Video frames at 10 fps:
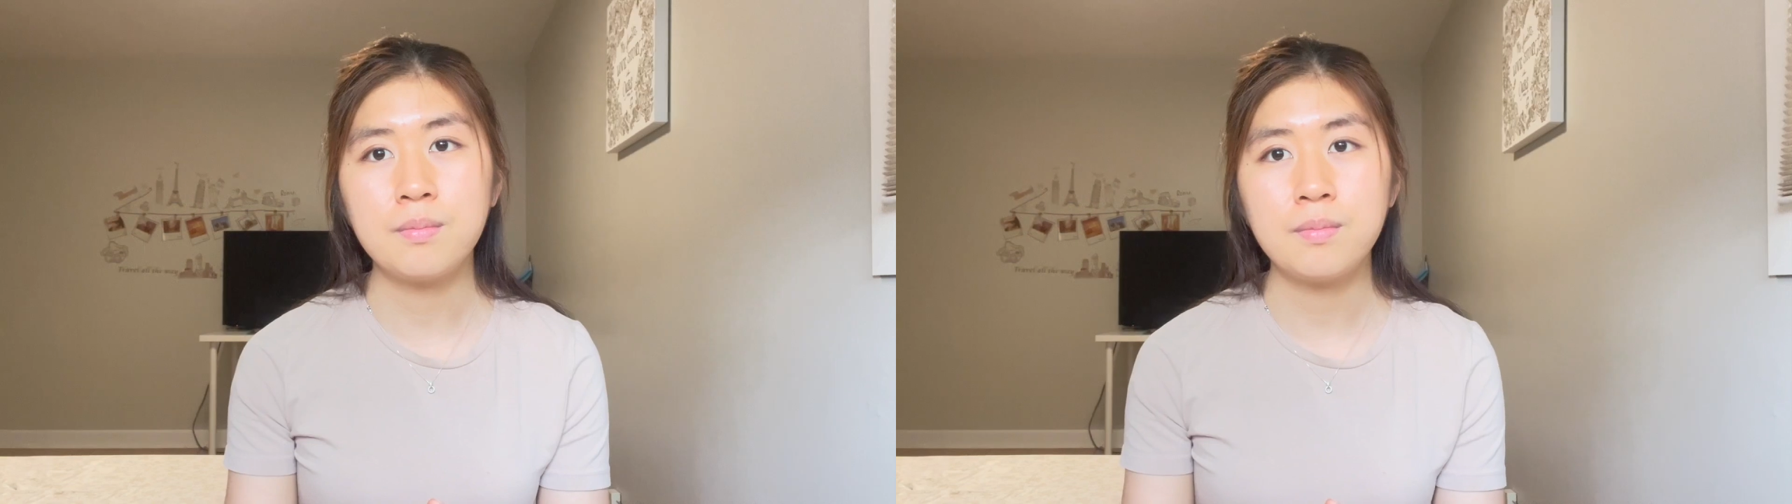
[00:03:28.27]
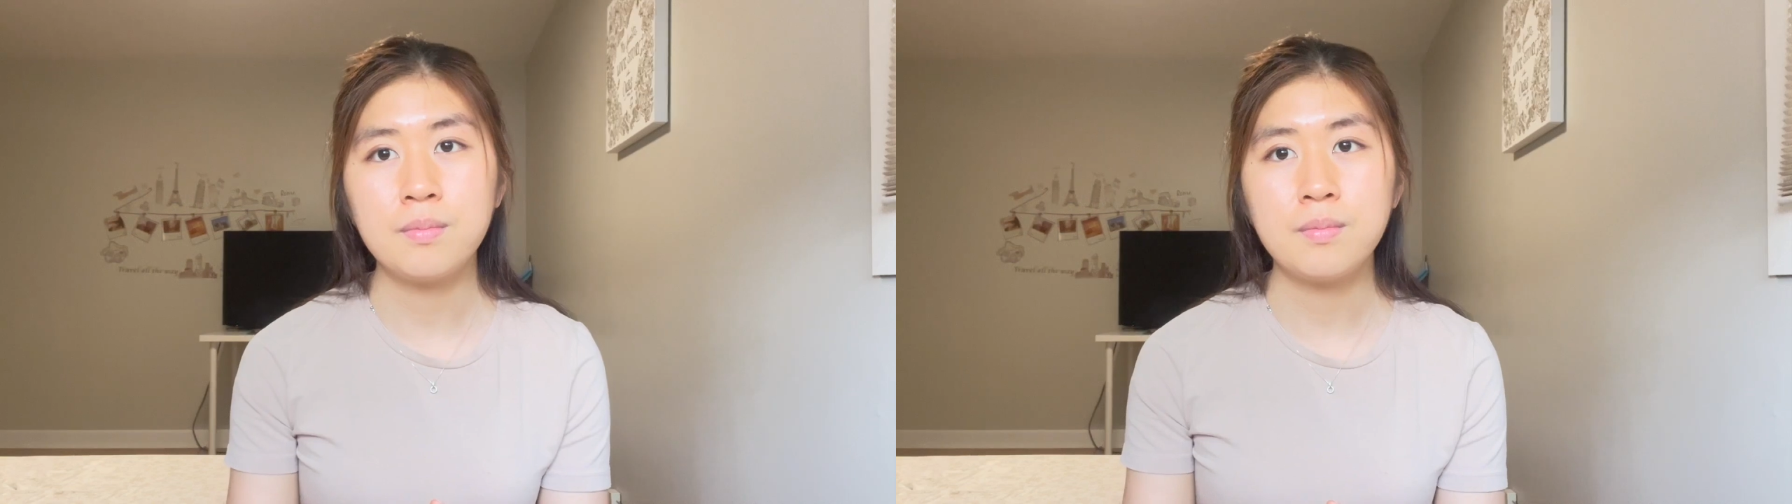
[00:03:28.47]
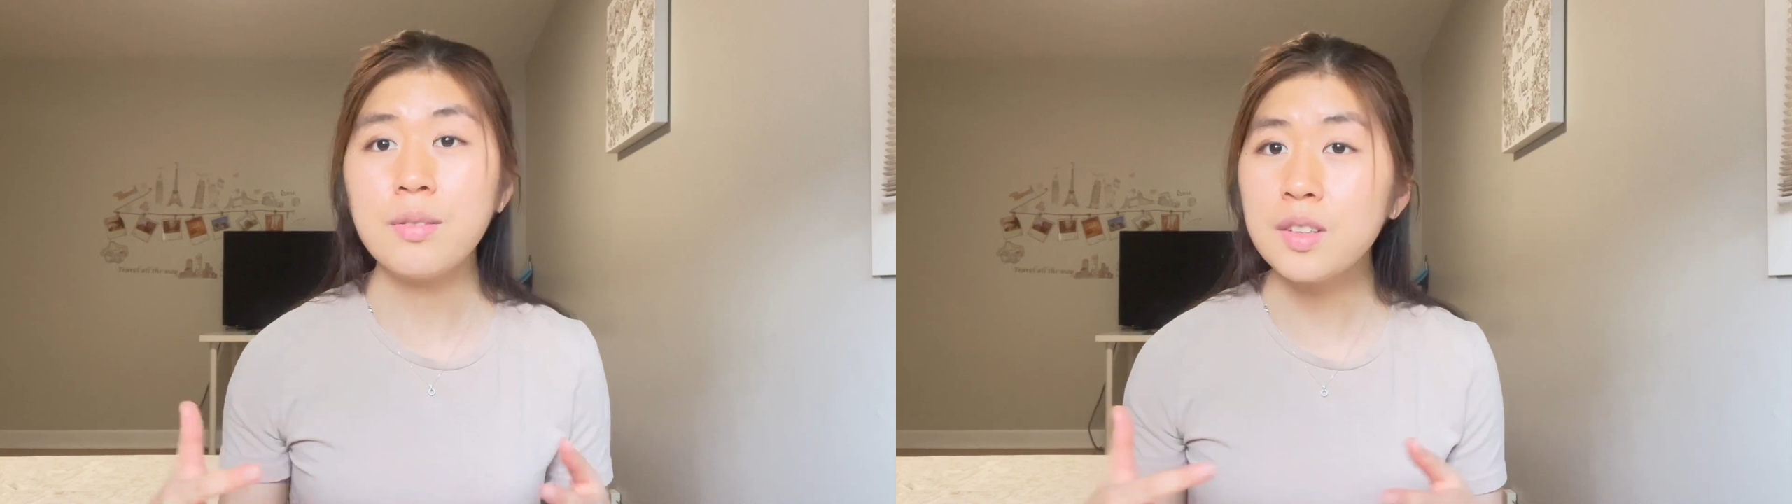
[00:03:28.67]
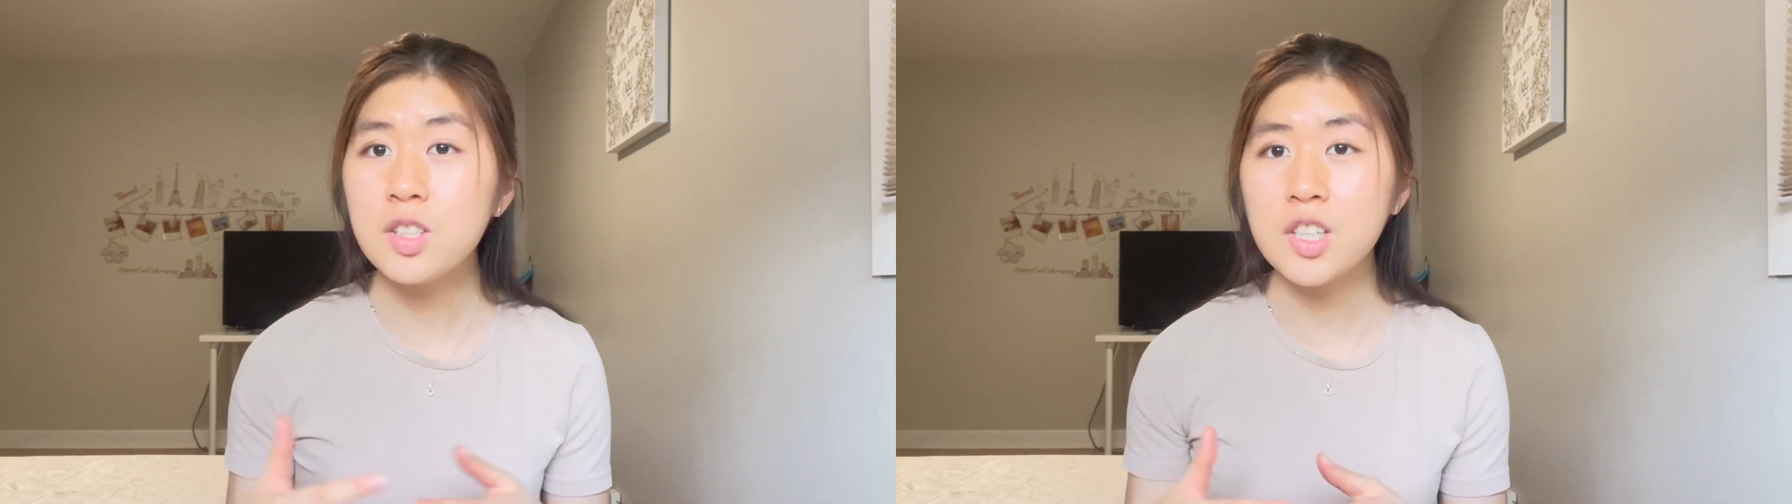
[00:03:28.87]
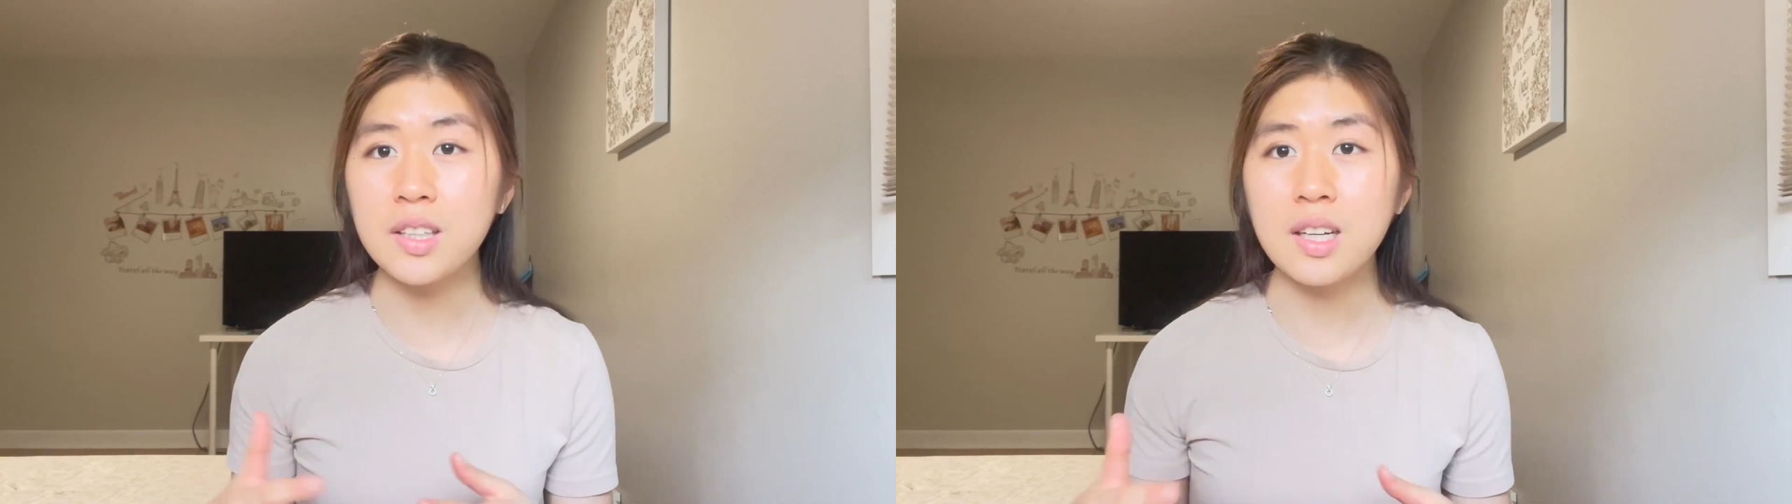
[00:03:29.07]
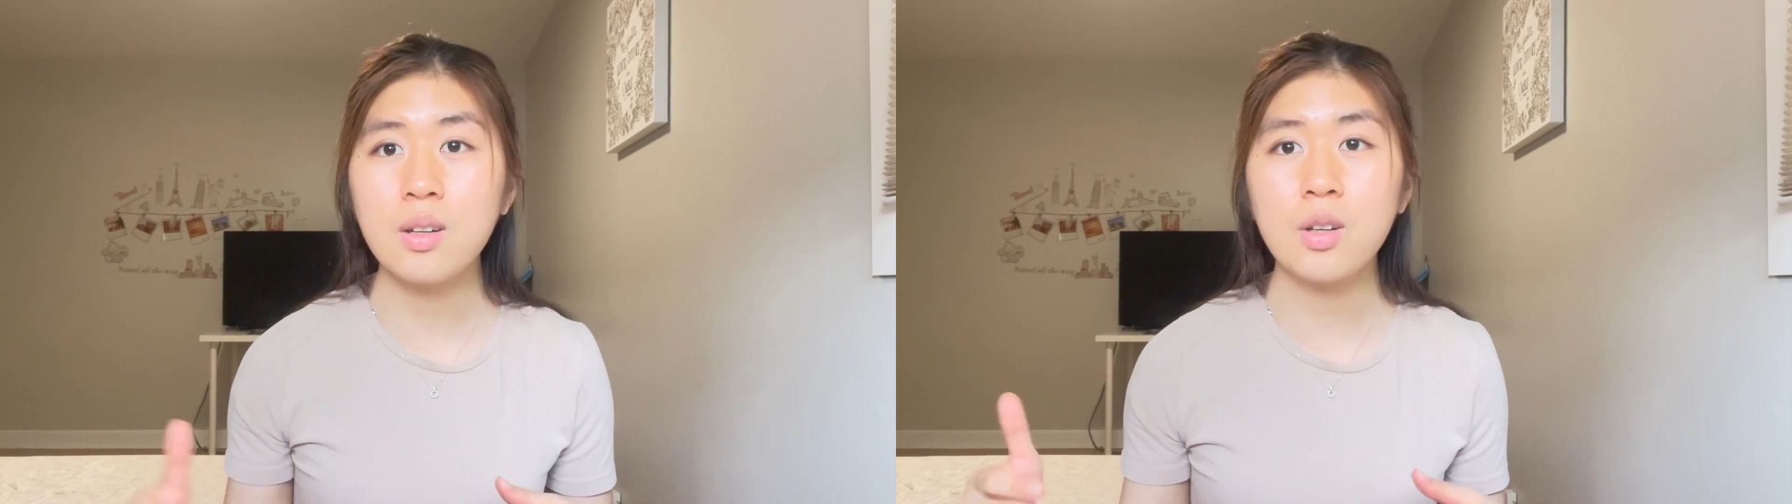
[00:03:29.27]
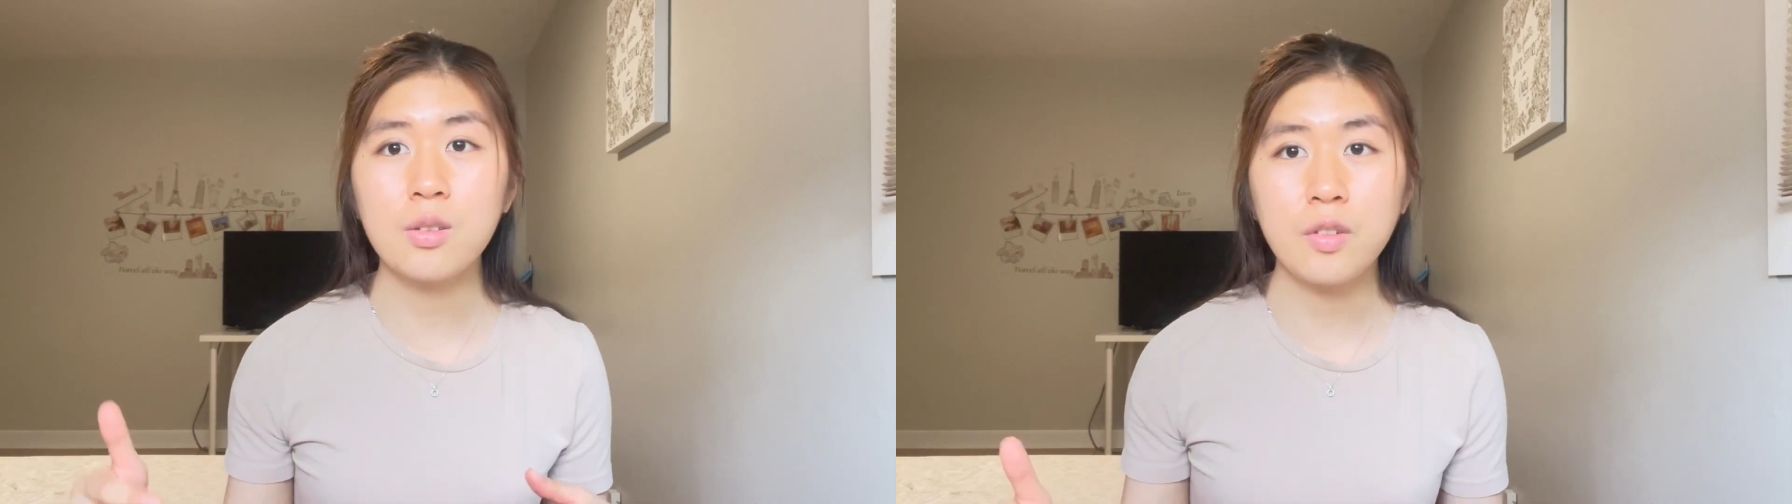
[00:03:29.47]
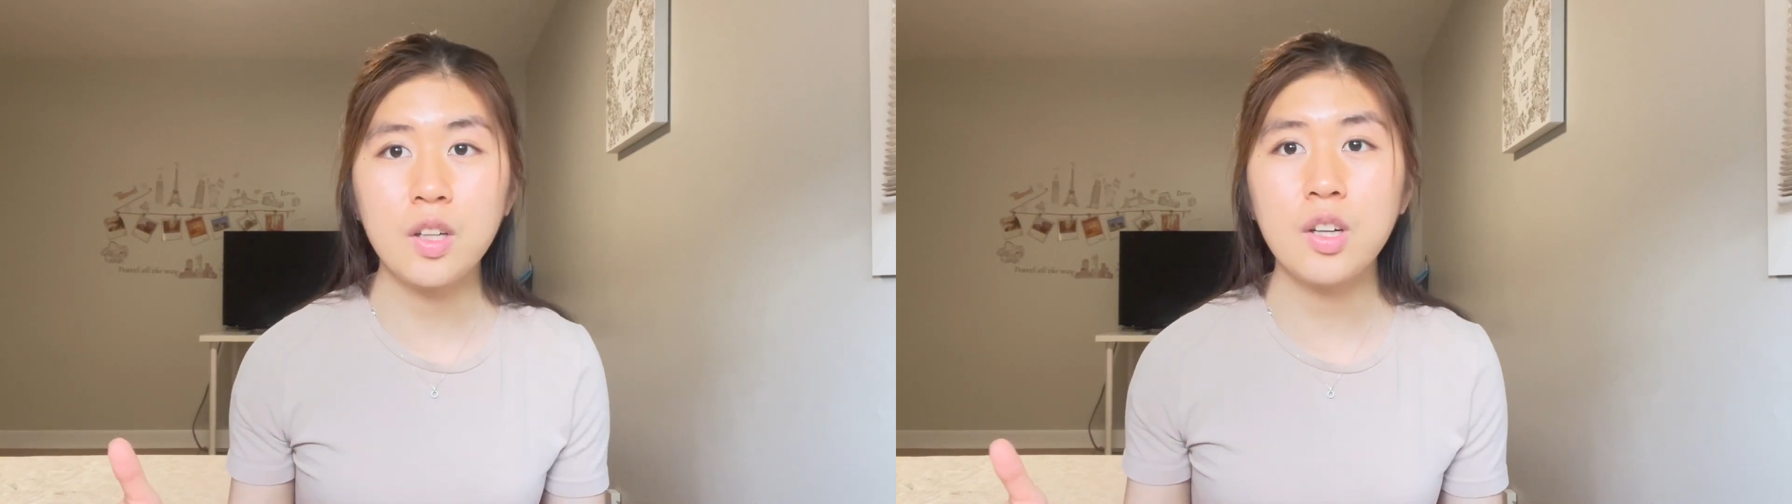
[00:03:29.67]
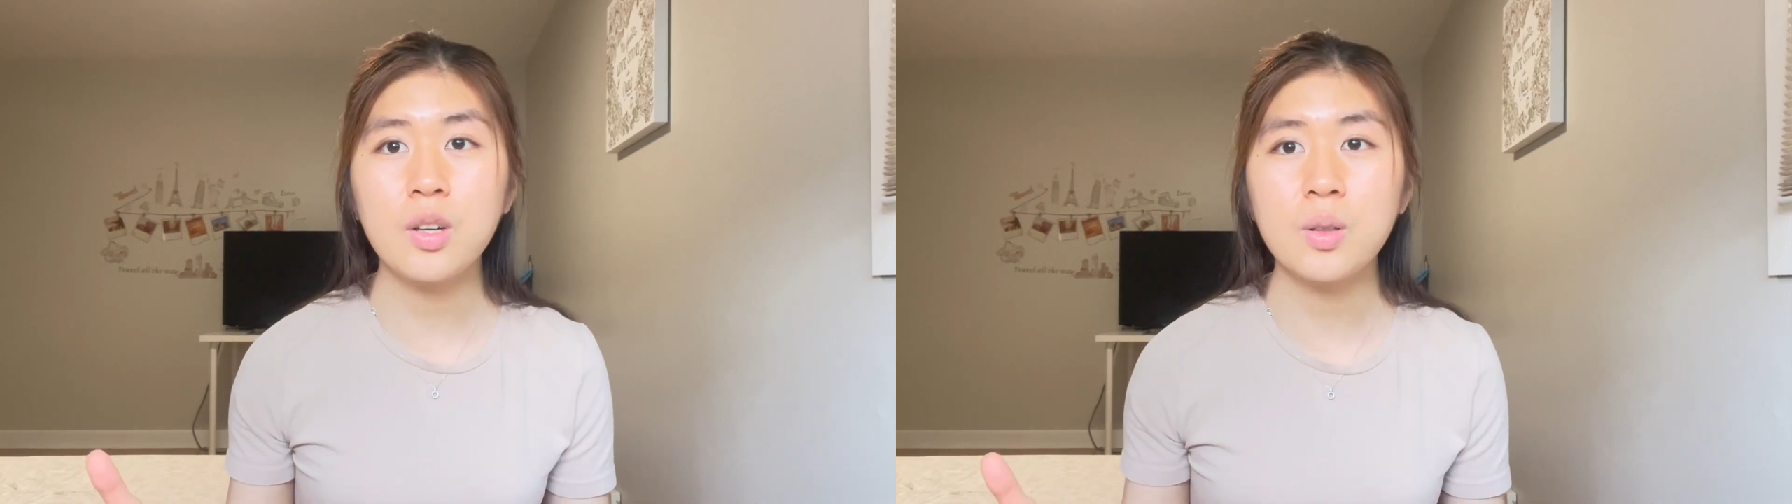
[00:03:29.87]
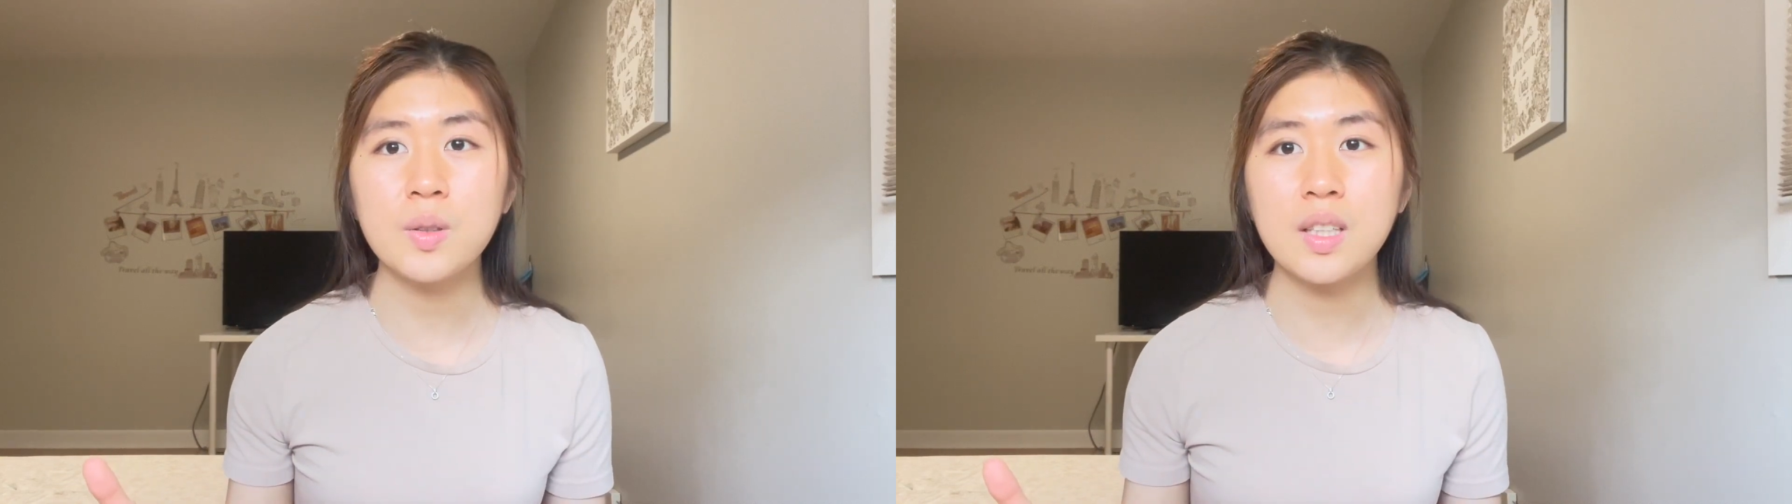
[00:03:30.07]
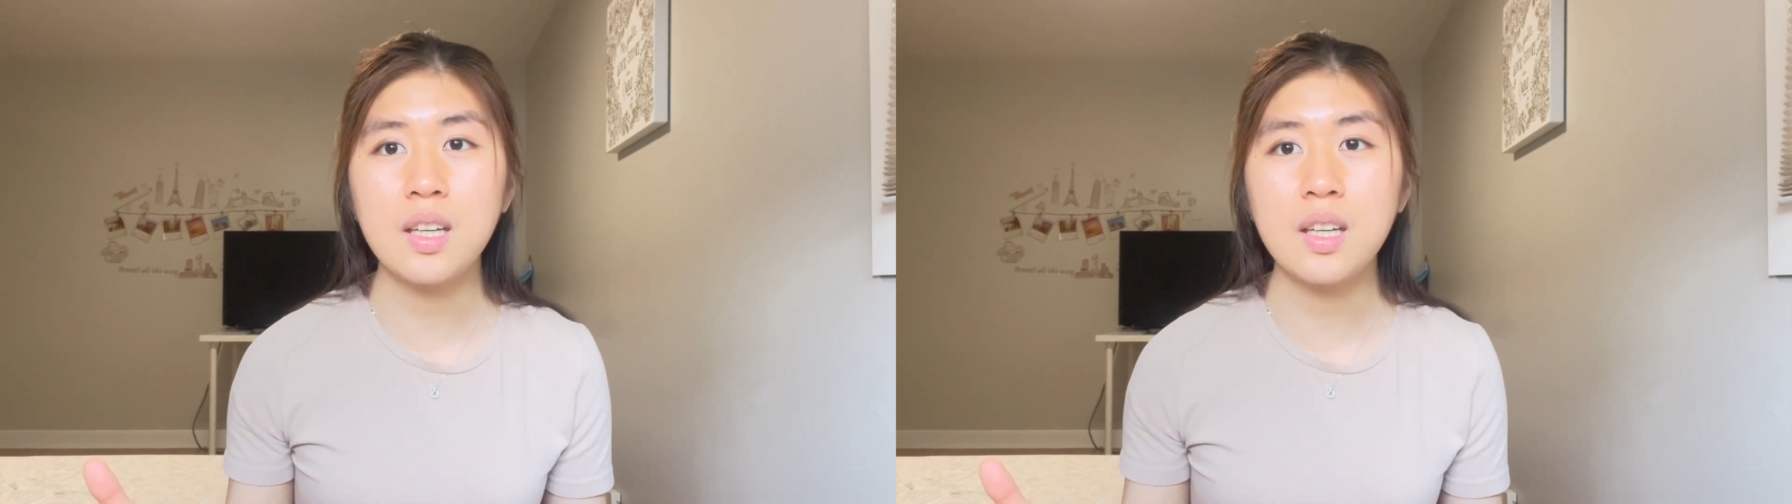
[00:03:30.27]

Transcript: Definitely check out her videos,